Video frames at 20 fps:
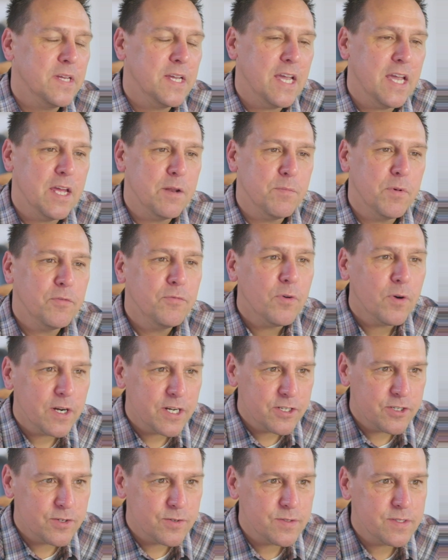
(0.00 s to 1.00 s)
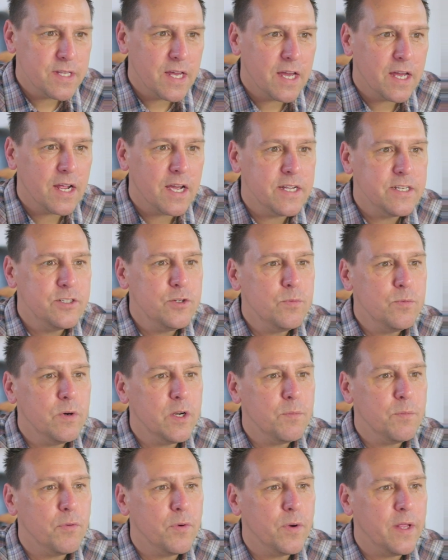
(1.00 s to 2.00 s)
And before I choose that, I do
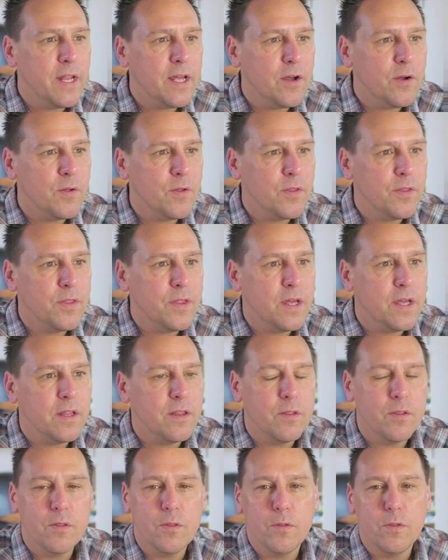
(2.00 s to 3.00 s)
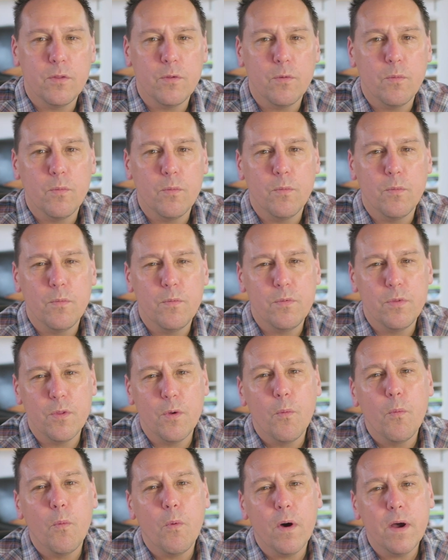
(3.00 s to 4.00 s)
want to point out that
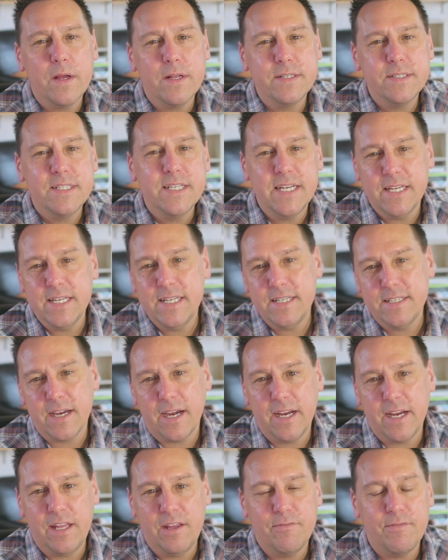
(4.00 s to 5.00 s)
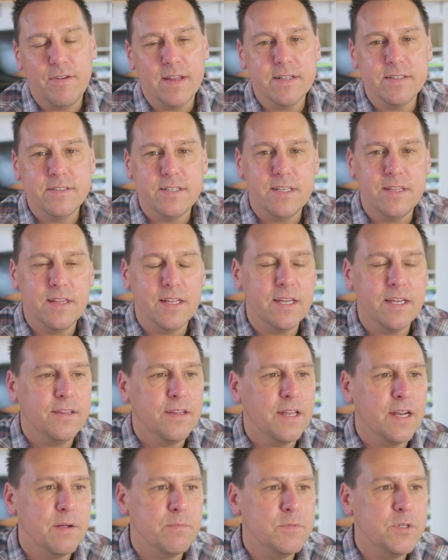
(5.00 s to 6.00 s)
the one teeny tiny fancy thing
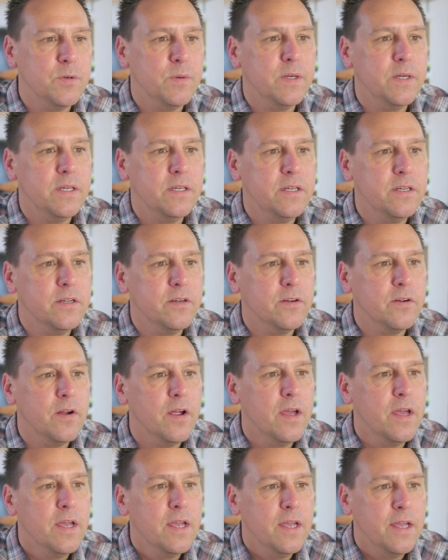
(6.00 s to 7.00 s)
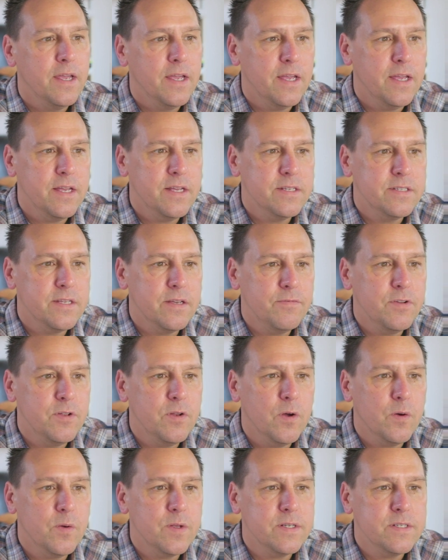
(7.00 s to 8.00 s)
that I'm doing here is, if you
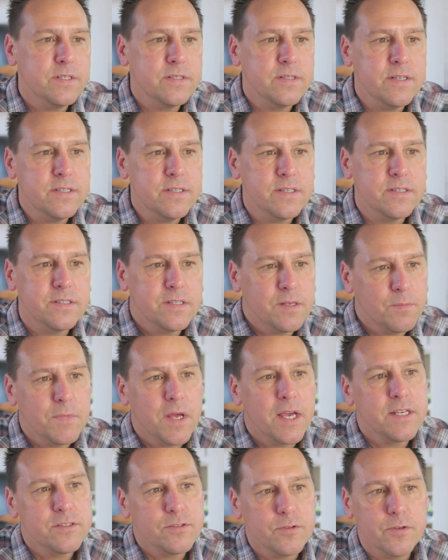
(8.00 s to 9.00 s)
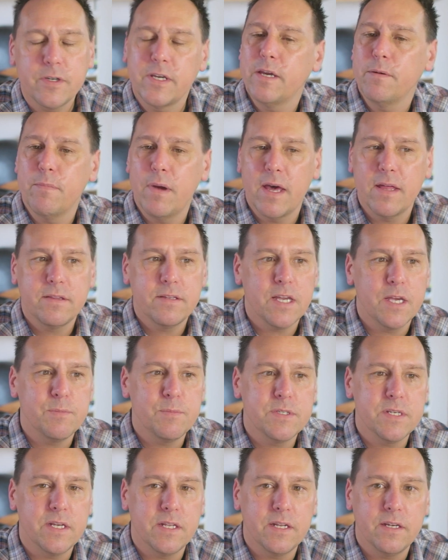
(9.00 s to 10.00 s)
notice, this is some nice looking math
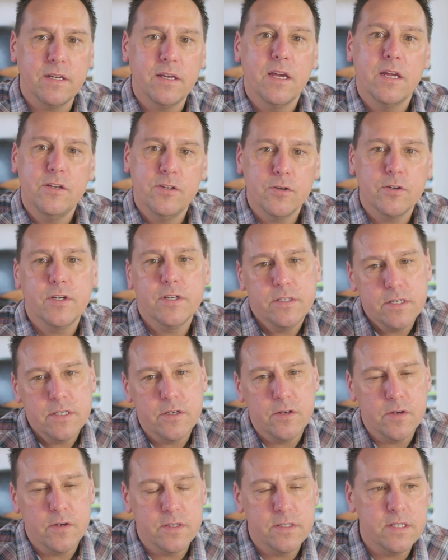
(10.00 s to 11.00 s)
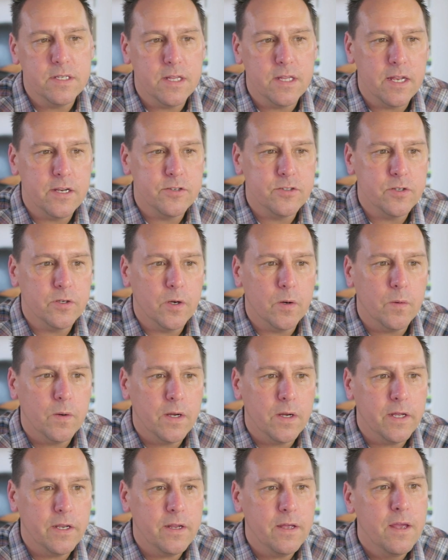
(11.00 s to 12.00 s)
typesetting, and you'll continue to see that as you go
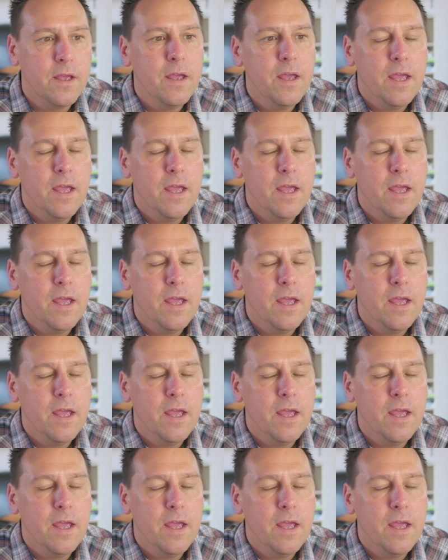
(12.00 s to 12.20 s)
on.